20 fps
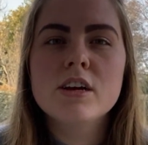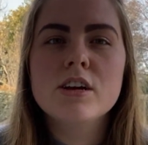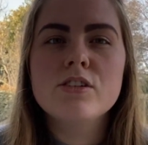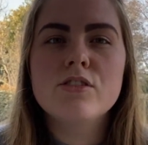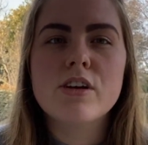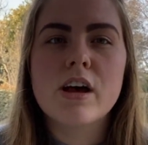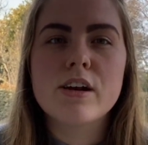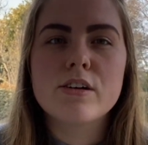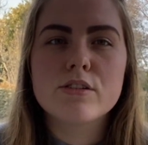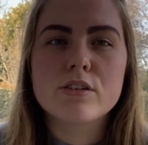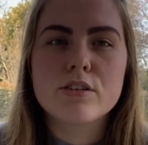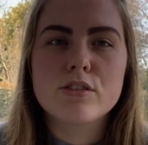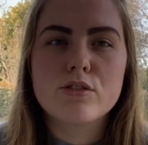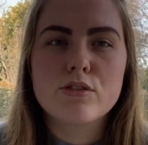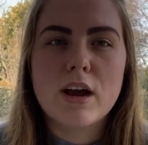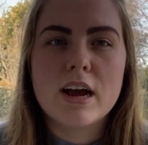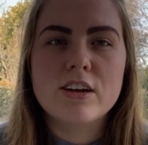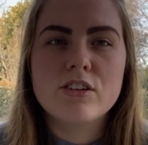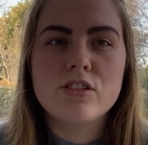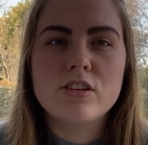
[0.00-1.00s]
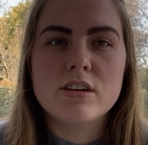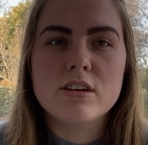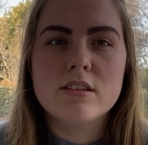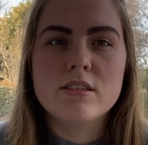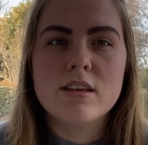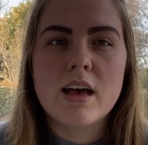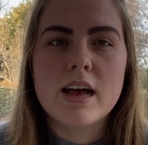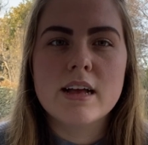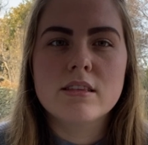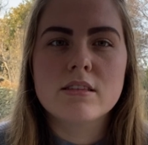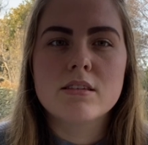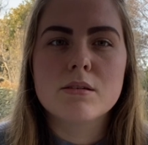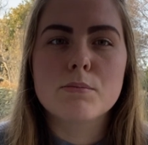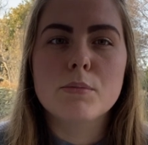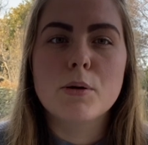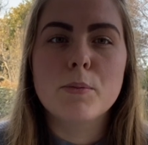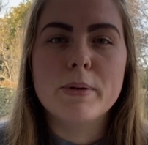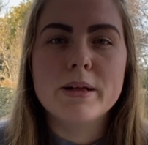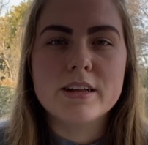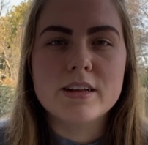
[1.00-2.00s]
general stretches and some
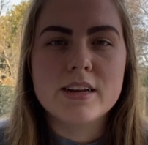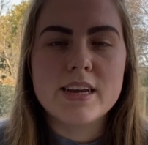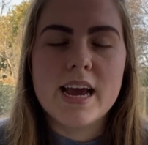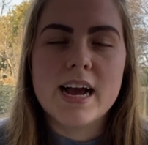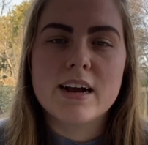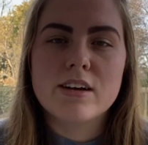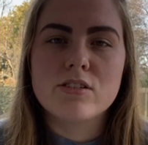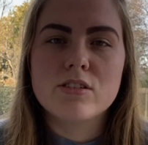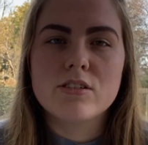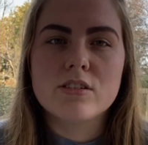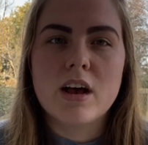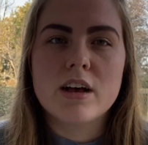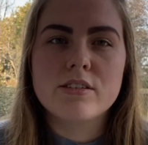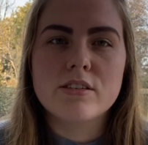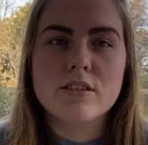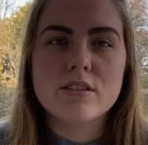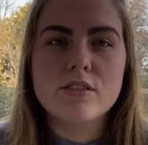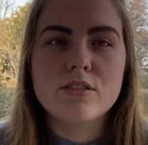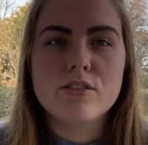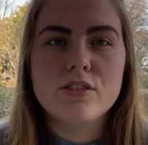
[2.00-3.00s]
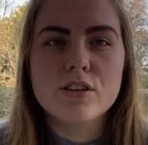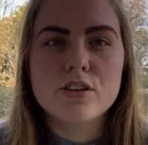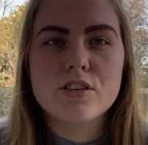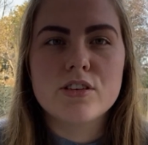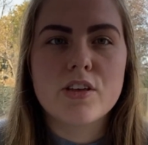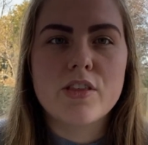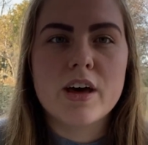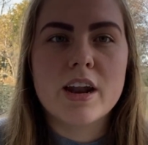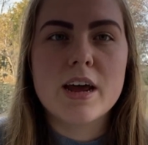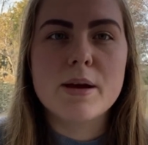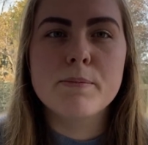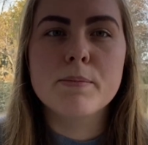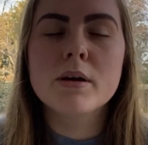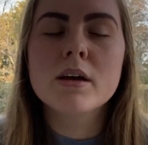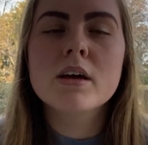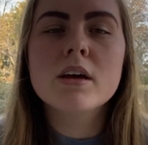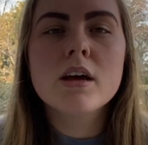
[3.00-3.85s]
mobility exercises just so that I'm